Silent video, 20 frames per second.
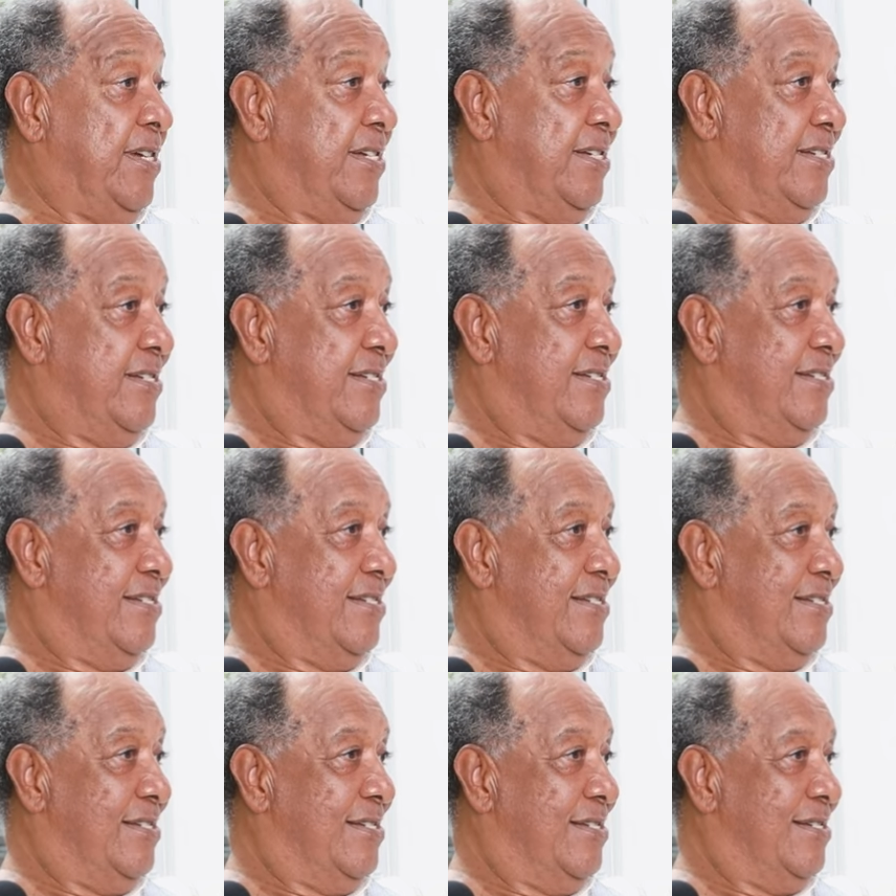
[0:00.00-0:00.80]

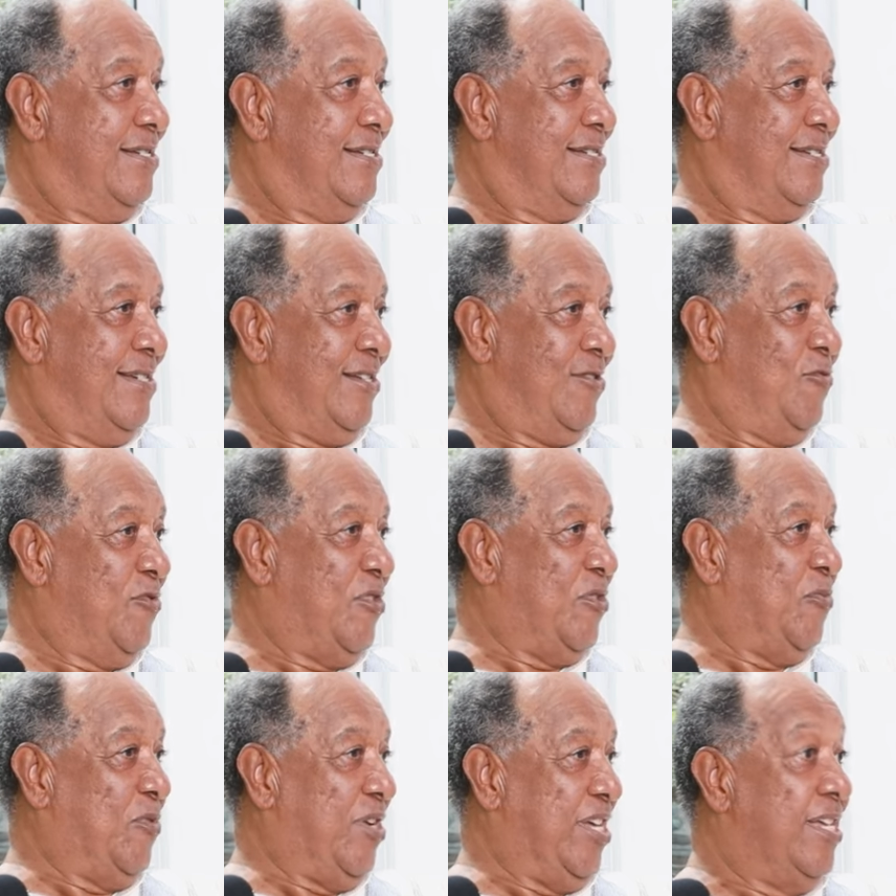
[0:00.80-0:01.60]
of
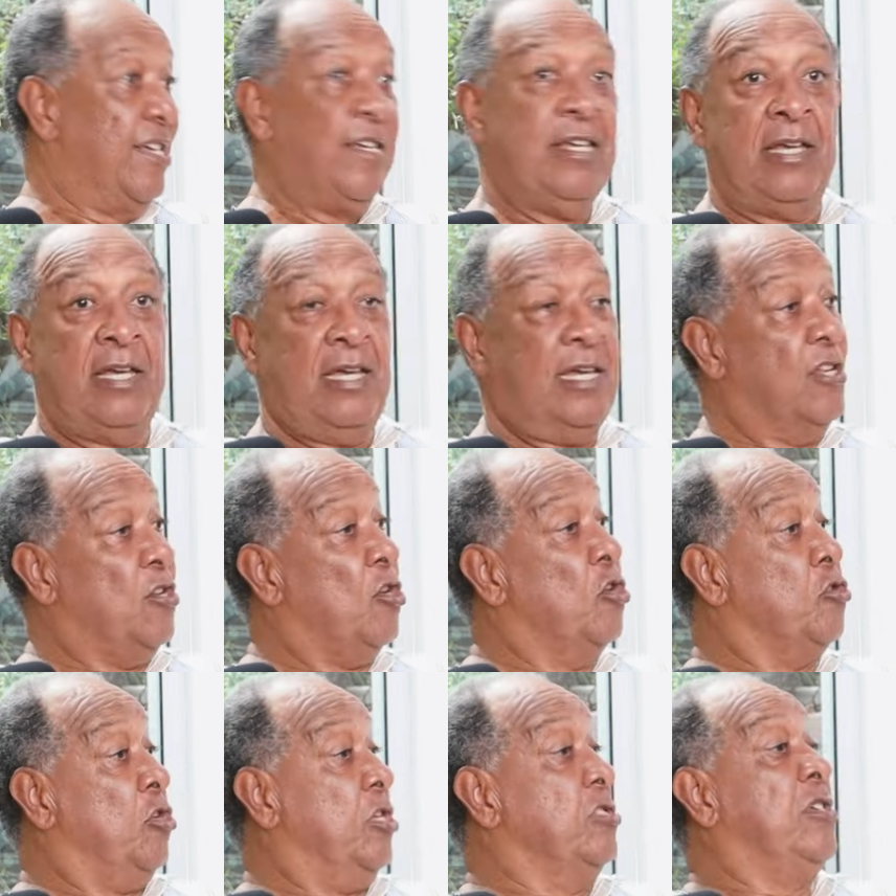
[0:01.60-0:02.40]

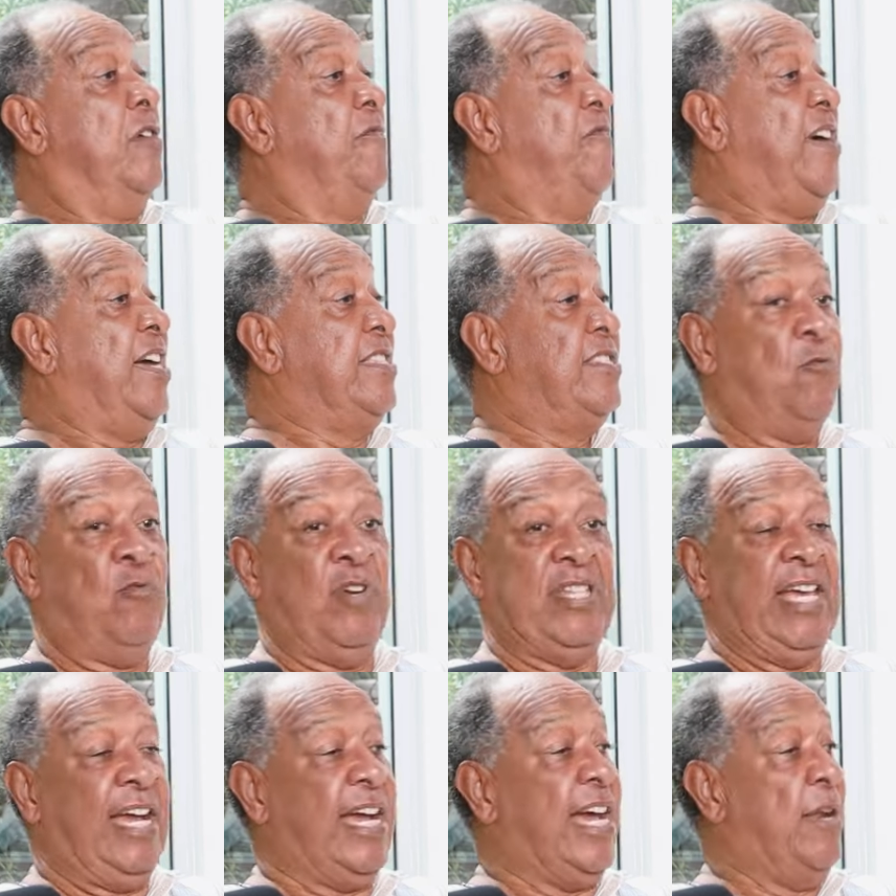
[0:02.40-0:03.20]
Ronaldo. The father
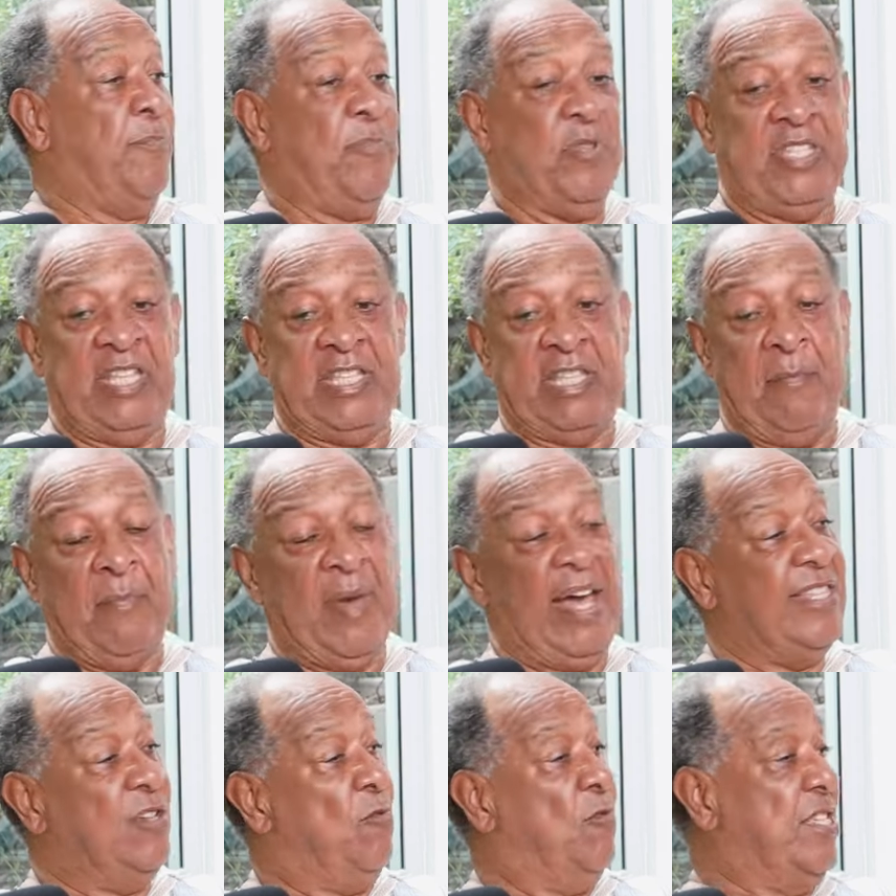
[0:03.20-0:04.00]
was a carpenter, the
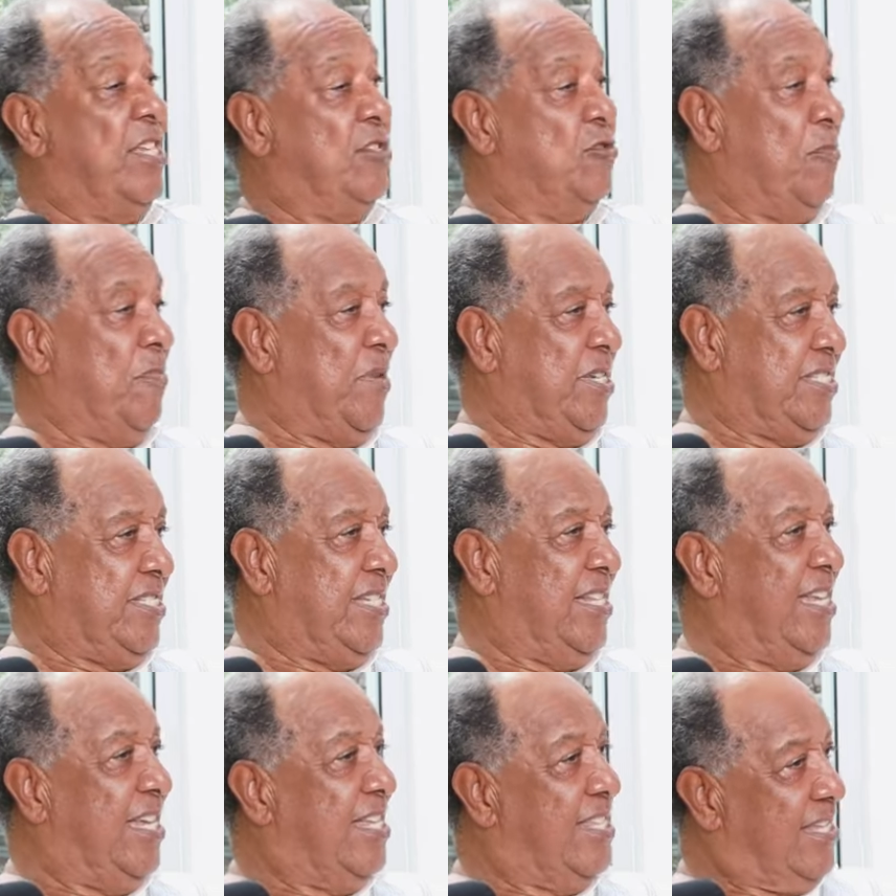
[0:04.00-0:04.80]
mother was a
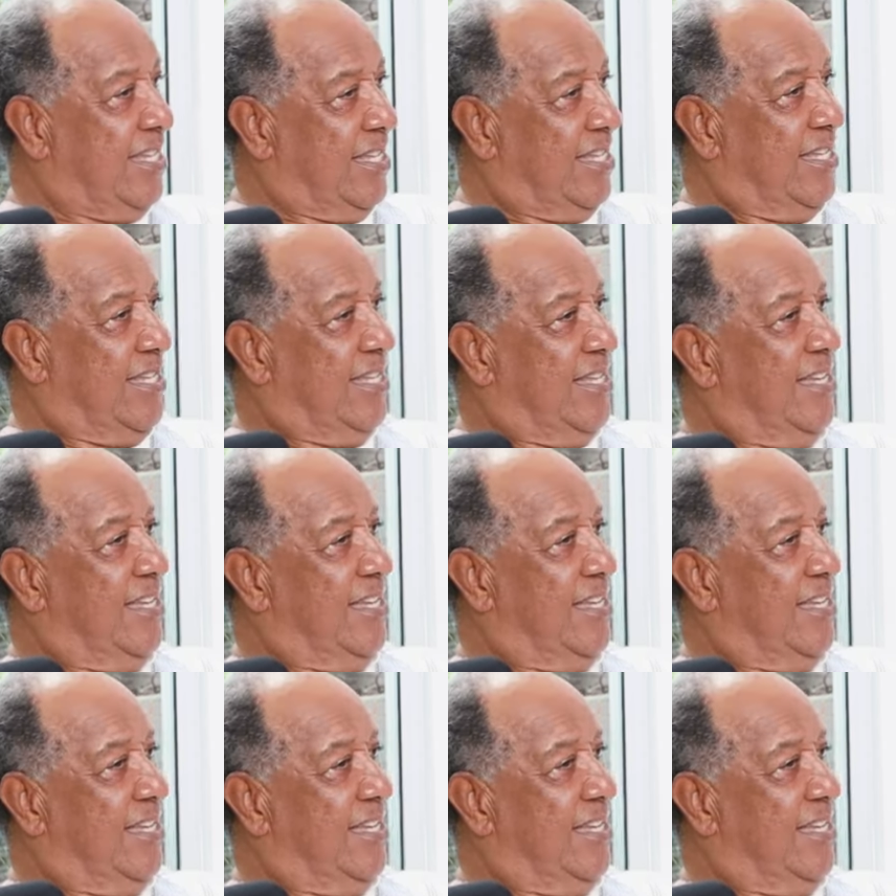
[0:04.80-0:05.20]
domestic lady.